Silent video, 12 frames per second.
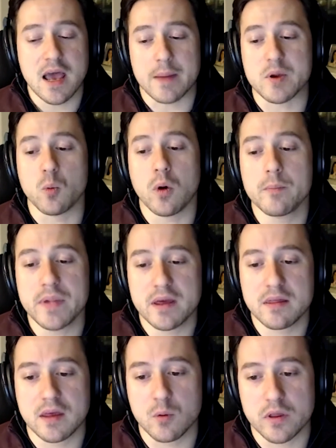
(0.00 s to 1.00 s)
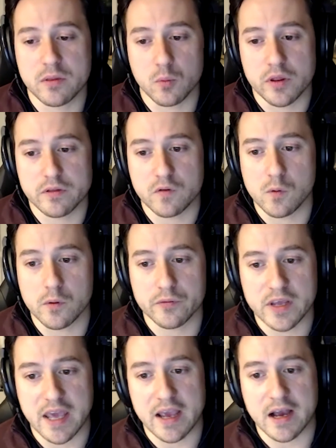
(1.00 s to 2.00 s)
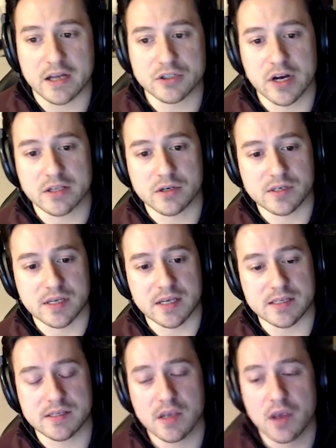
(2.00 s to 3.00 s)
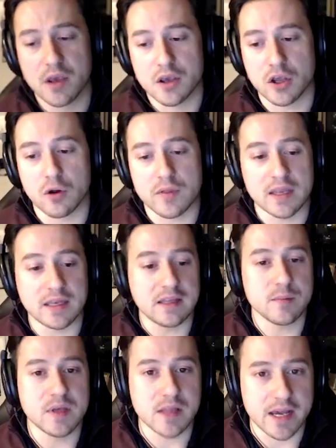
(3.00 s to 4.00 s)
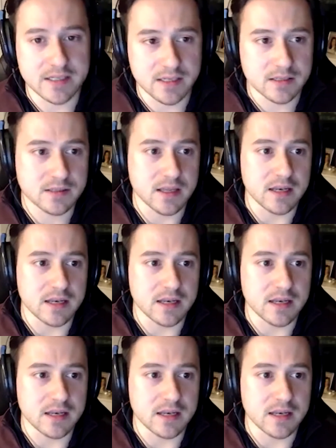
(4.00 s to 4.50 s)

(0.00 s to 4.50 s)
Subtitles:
I mean, one big thing with 203K contractors is, they need to be licensed.